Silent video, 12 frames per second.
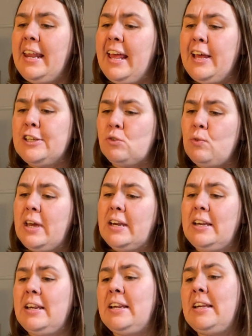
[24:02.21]
is
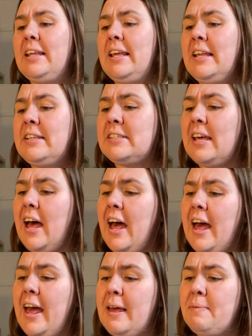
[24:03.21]
written in
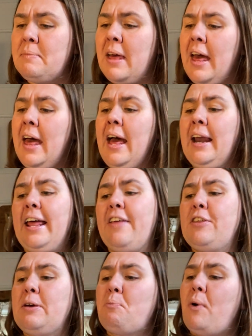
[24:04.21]
time. Let
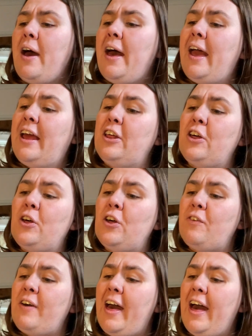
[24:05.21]
the pride
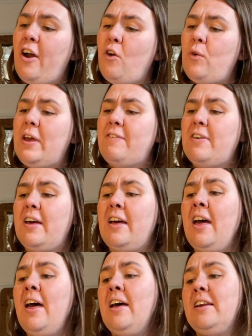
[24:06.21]
of our river
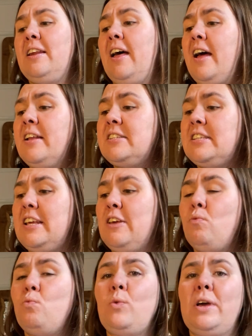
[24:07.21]
not
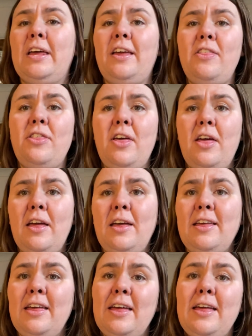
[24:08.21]
dim with the
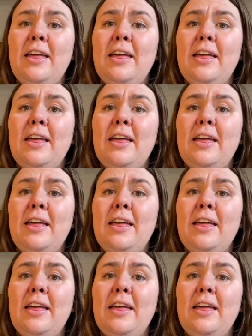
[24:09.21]
years.